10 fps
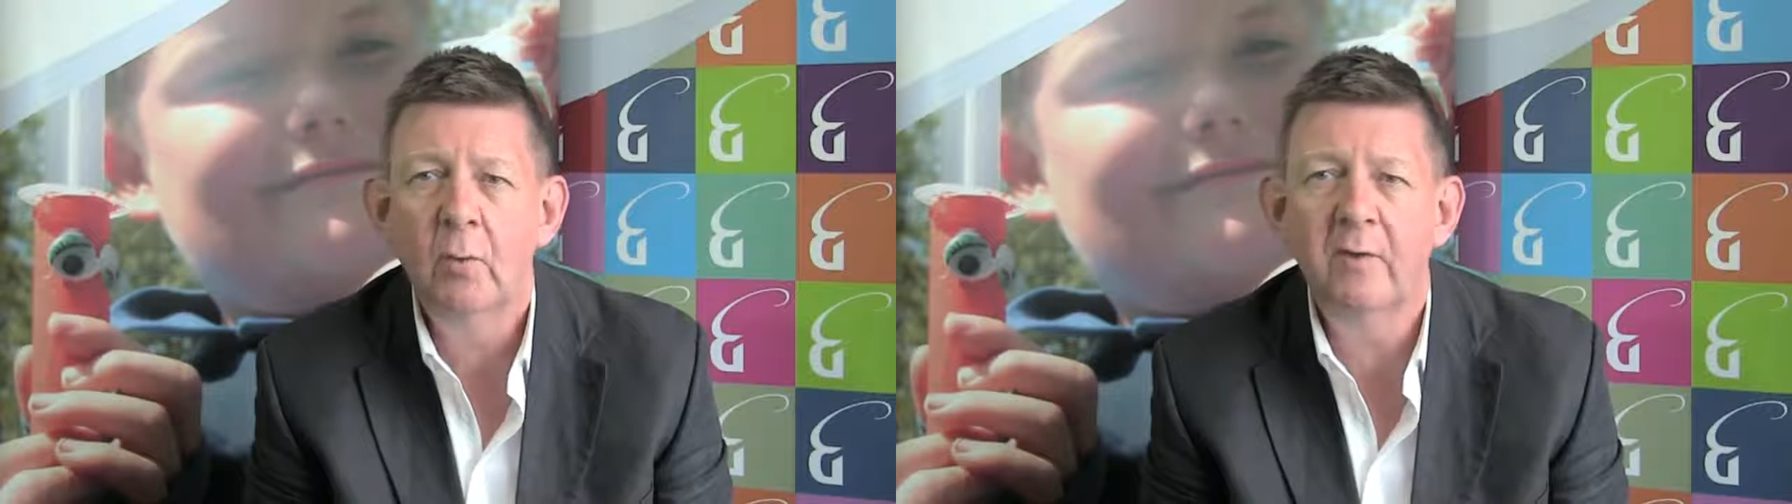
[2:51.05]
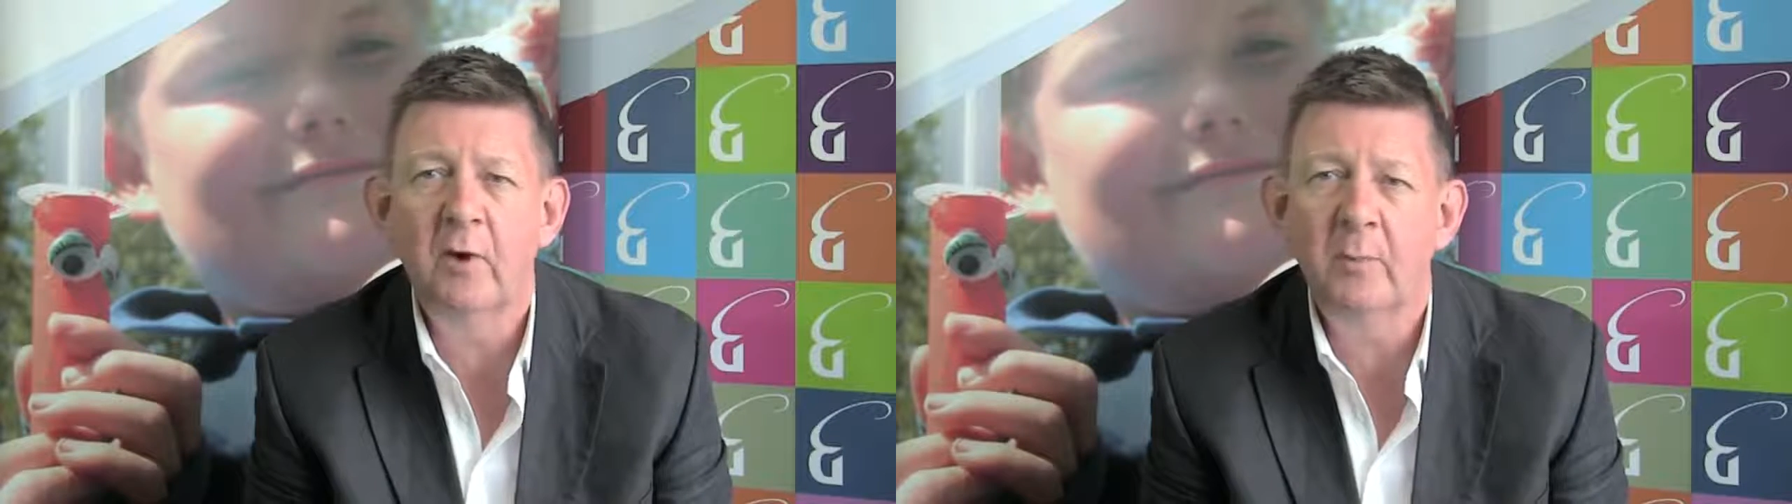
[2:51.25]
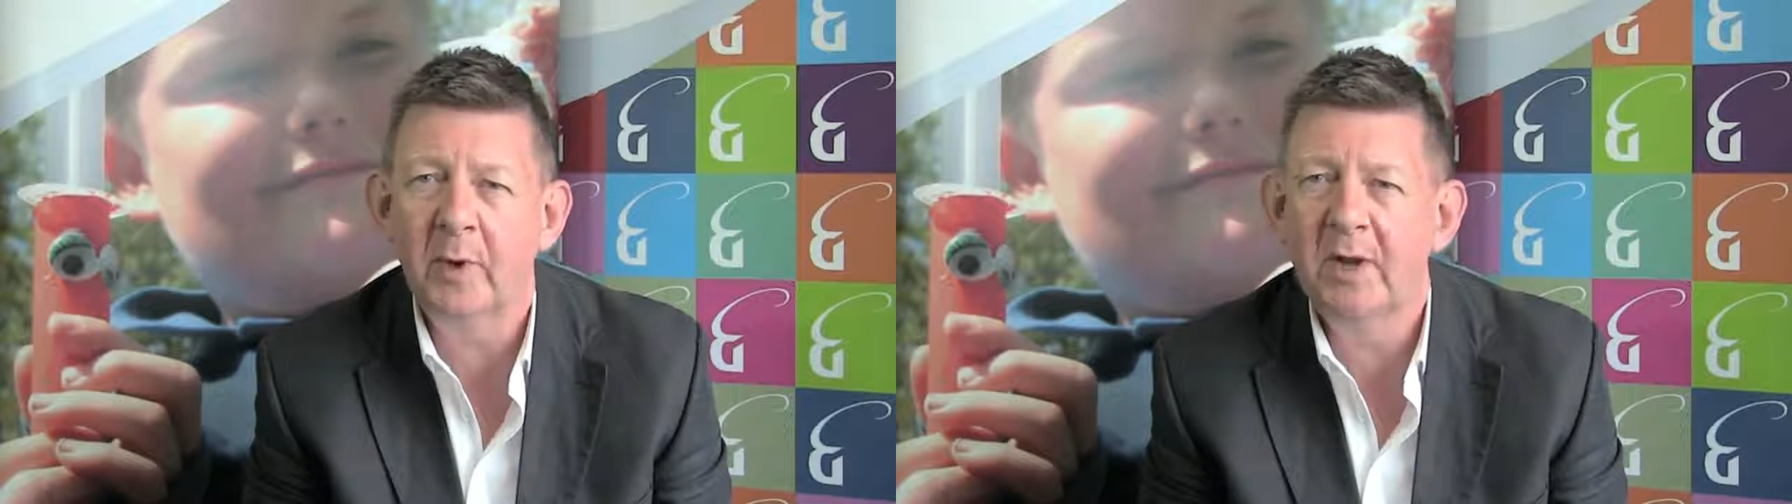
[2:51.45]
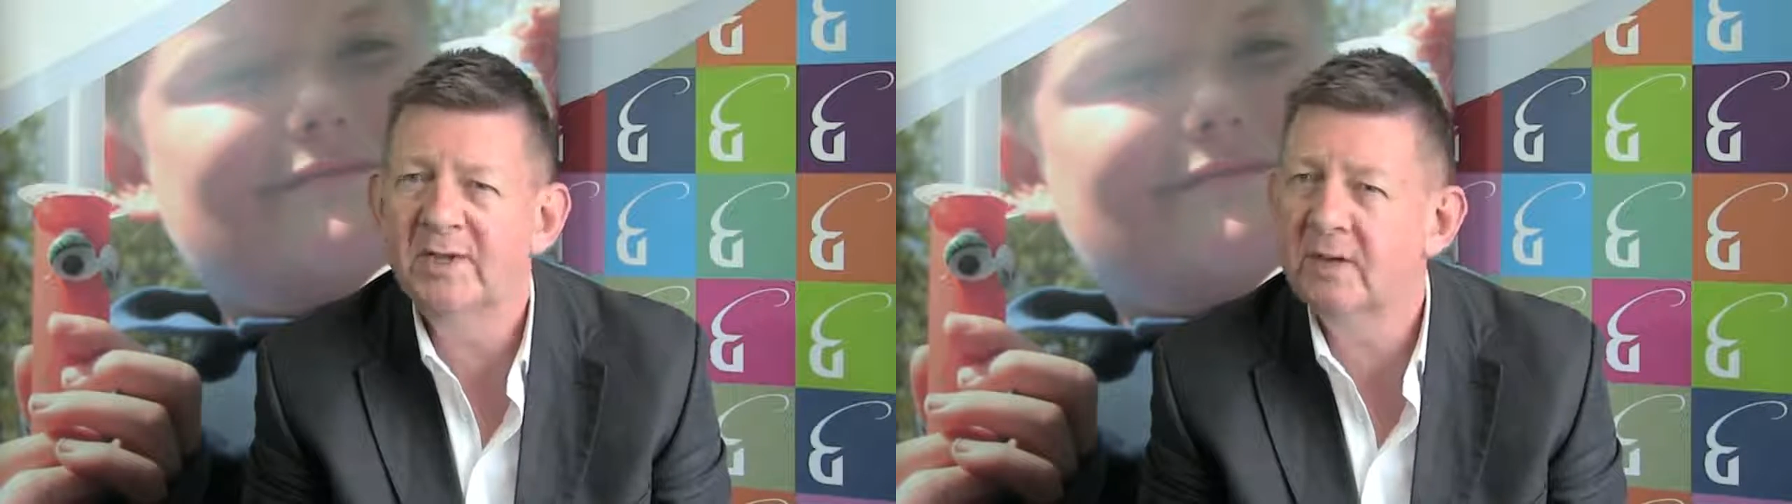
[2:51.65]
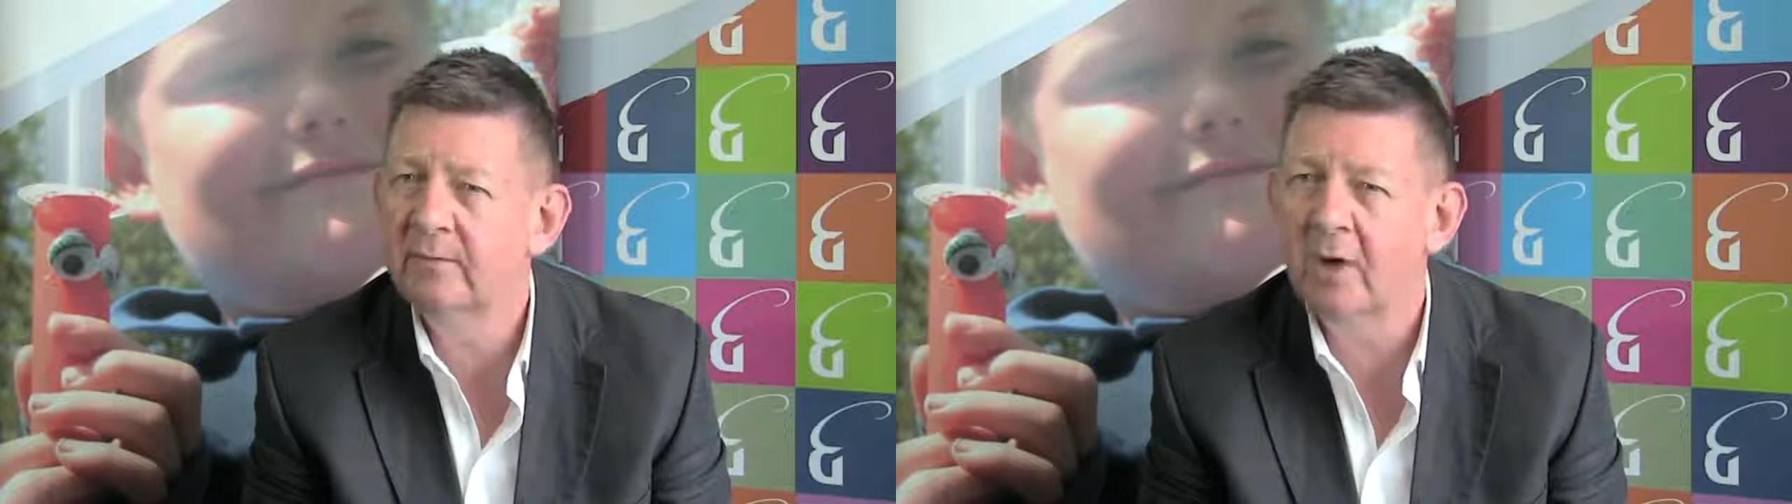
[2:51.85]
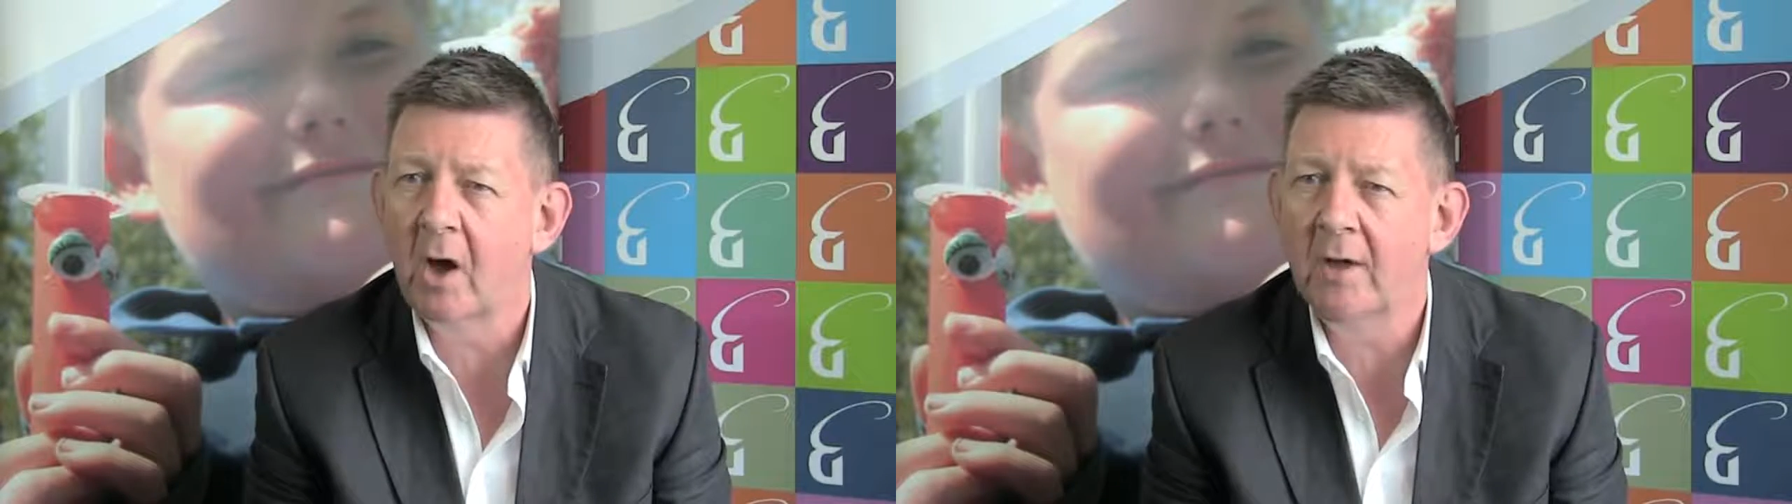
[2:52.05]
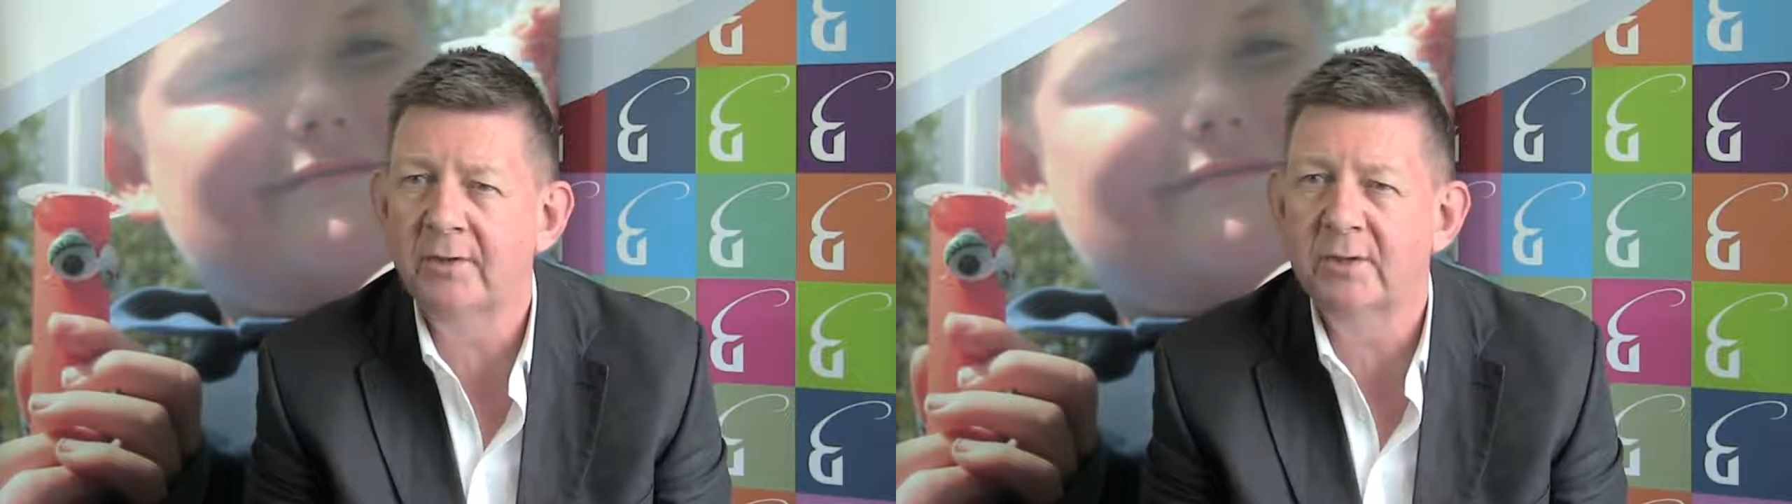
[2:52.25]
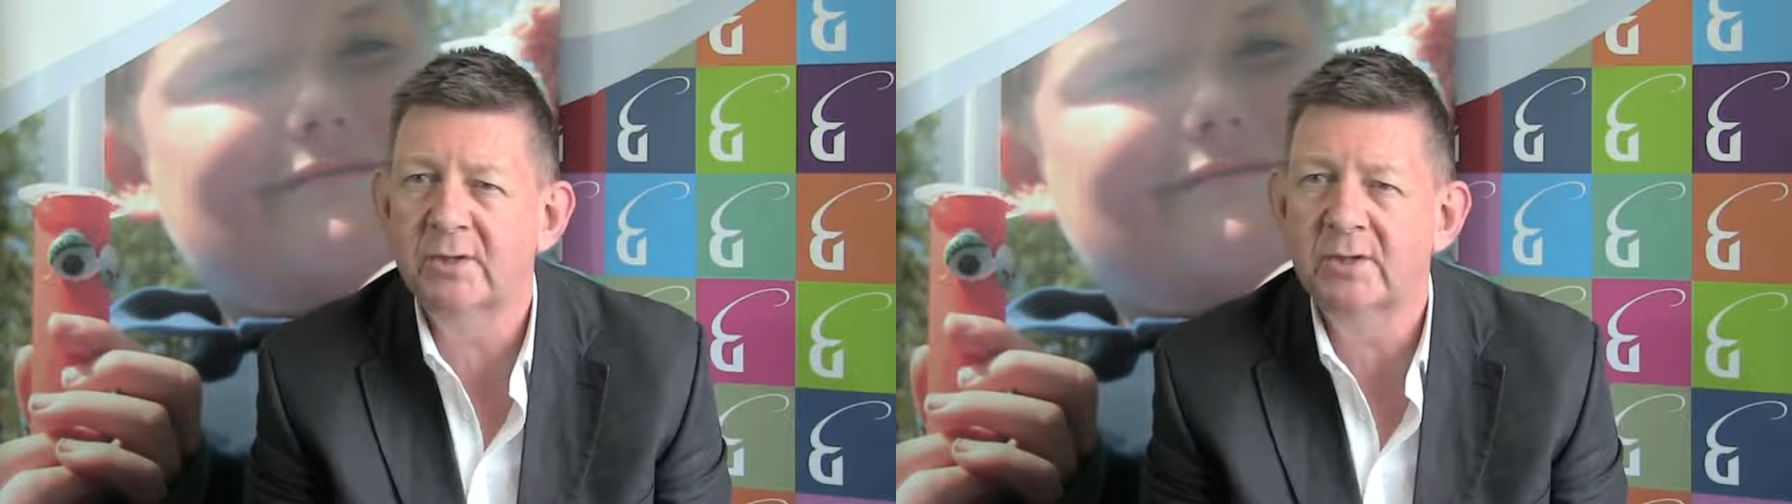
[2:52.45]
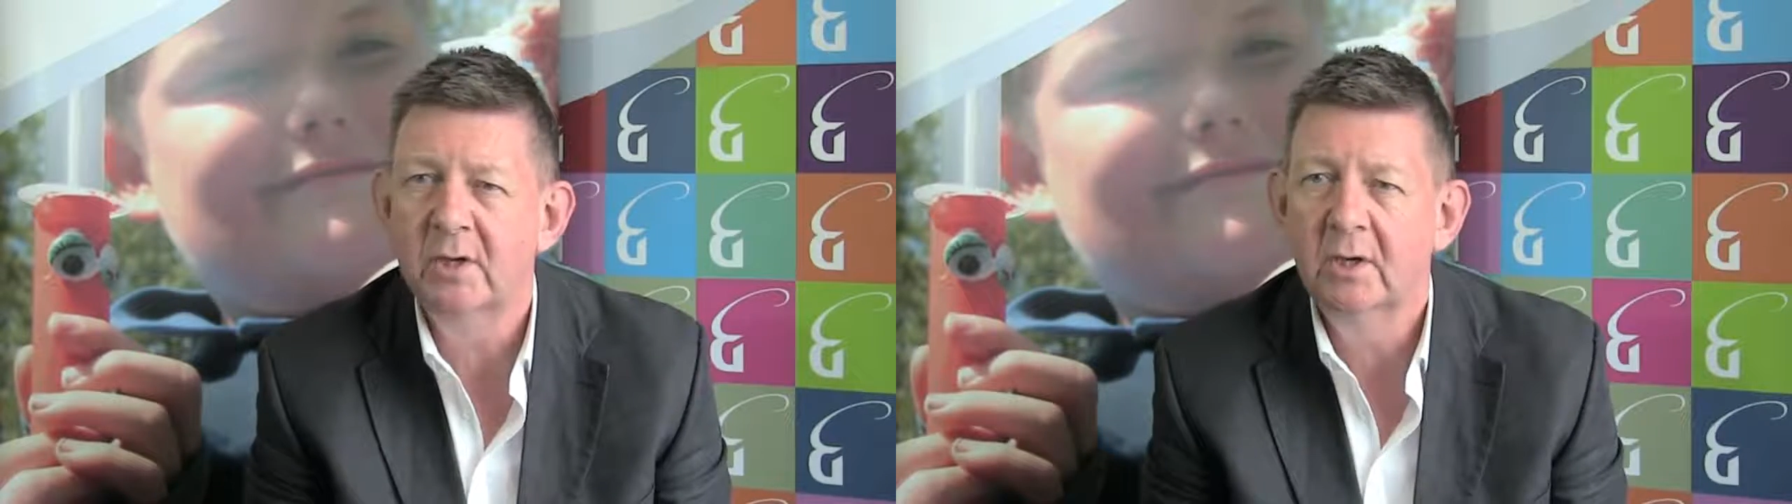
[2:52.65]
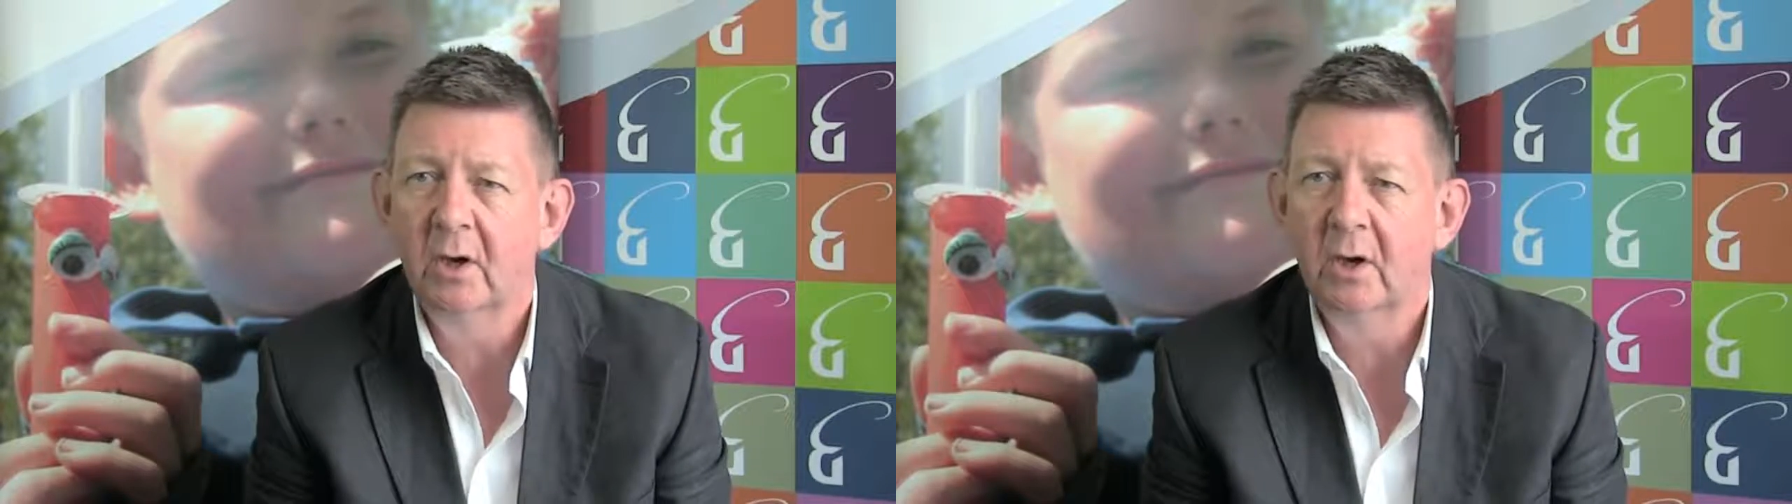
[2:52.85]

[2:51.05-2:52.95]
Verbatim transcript: we've got plenty of guidance